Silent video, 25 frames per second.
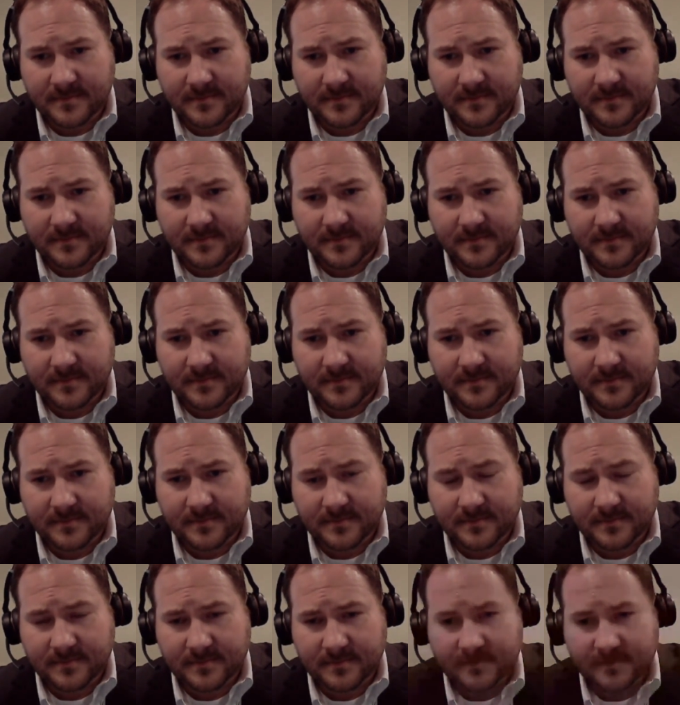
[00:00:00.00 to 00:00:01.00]

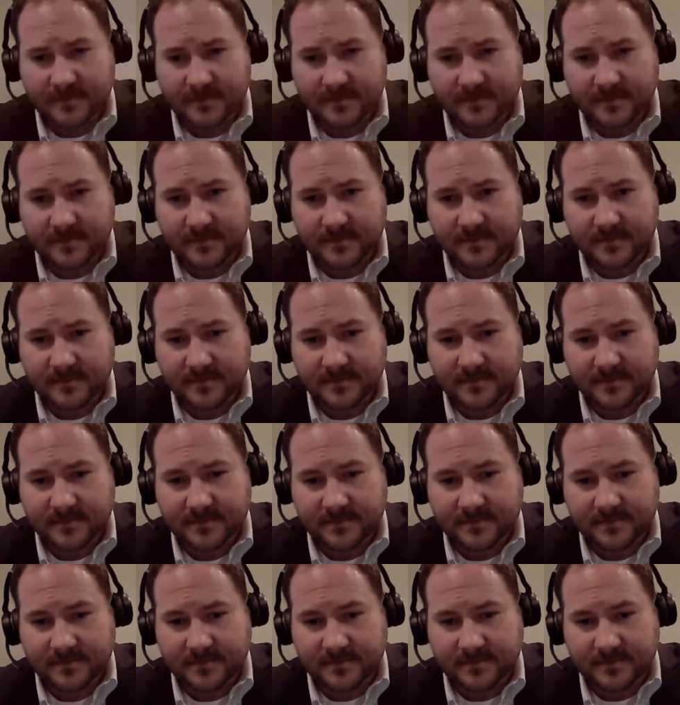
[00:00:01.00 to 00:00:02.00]

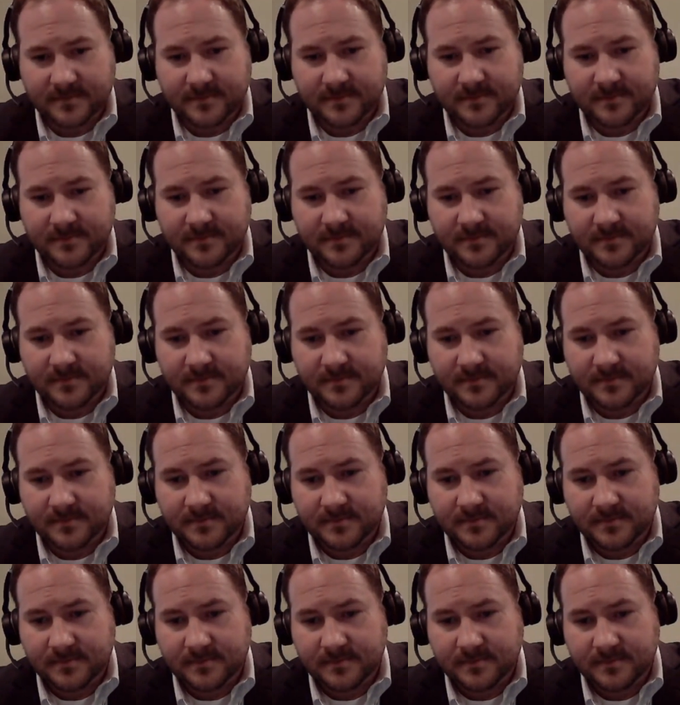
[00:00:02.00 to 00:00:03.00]

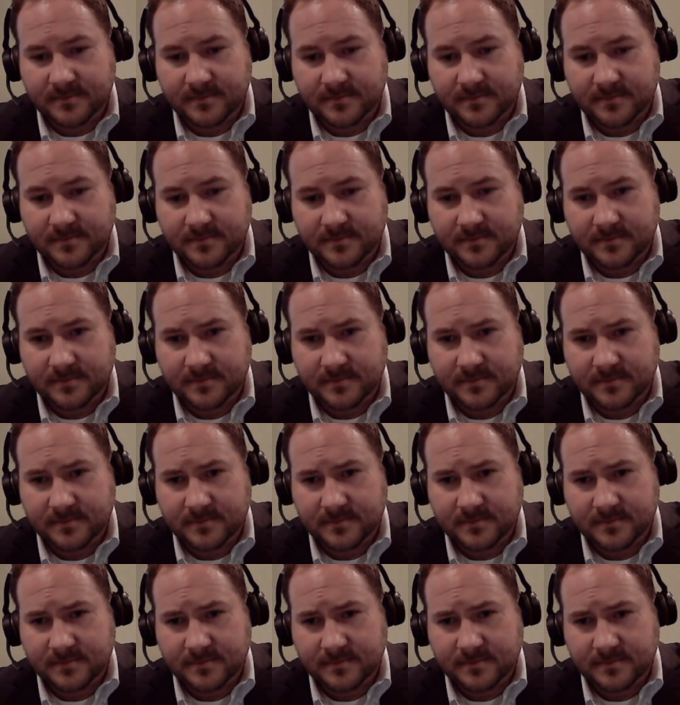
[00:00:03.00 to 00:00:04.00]

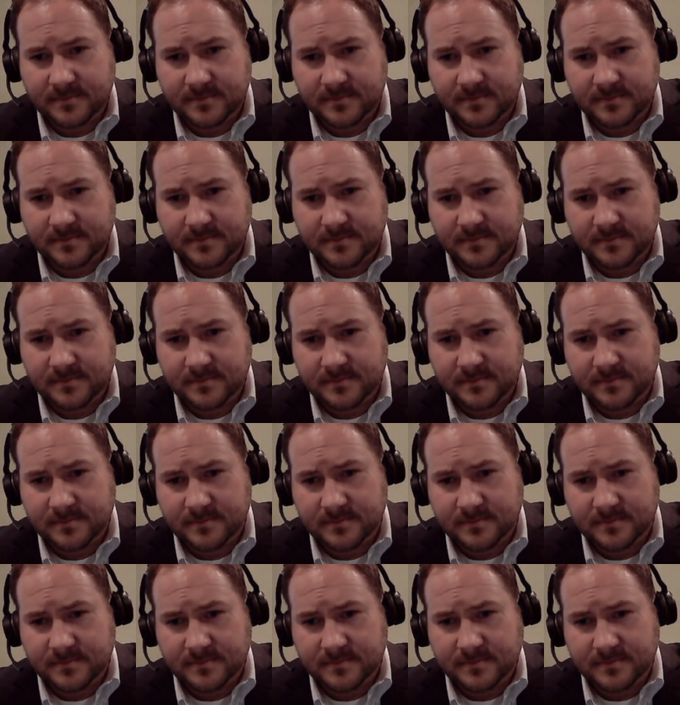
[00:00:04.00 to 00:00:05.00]

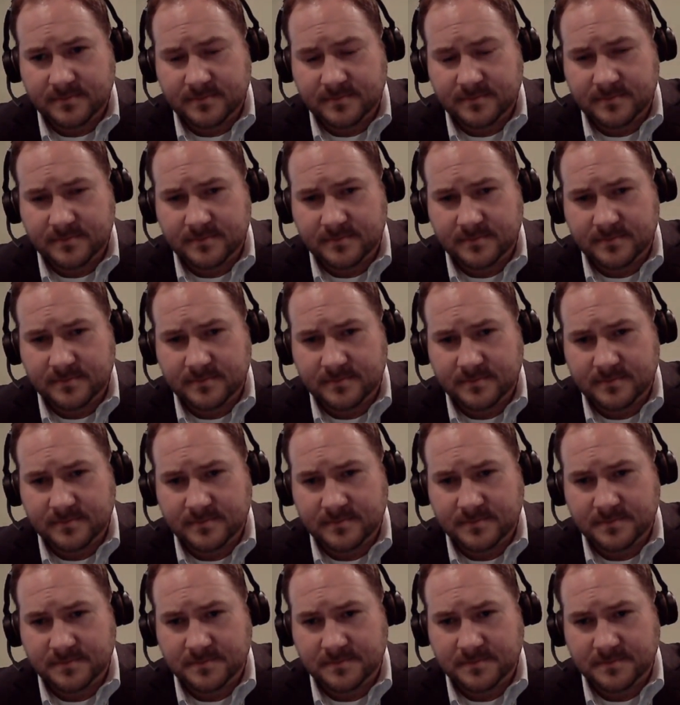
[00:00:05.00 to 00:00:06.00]

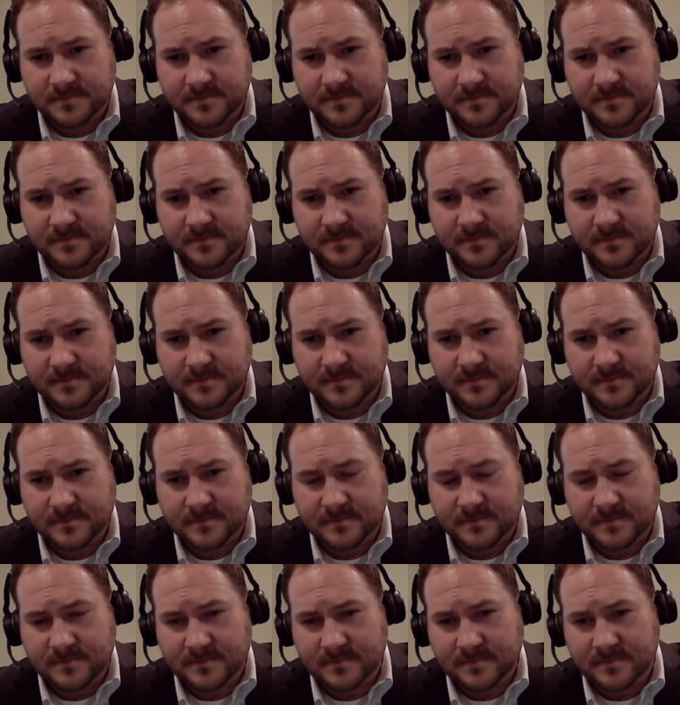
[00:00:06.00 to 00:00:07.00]

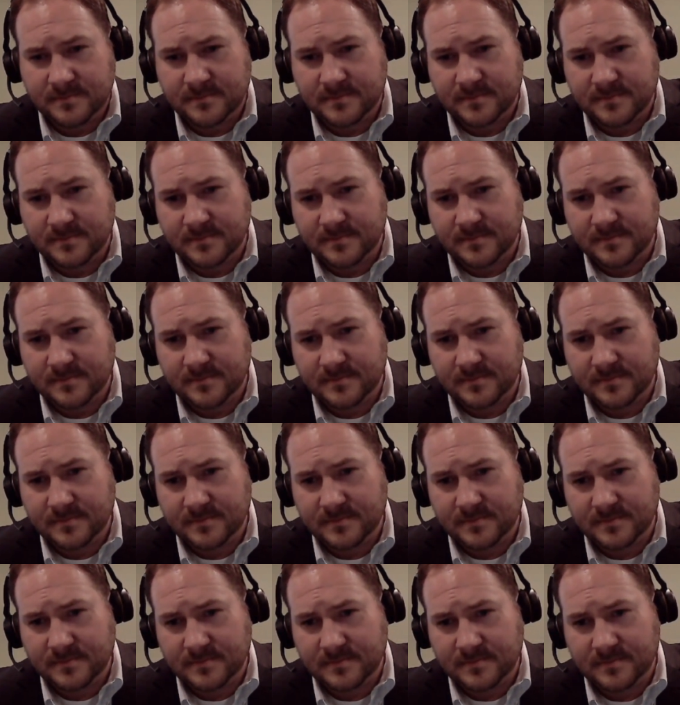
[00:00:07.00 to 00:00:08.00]
(silent)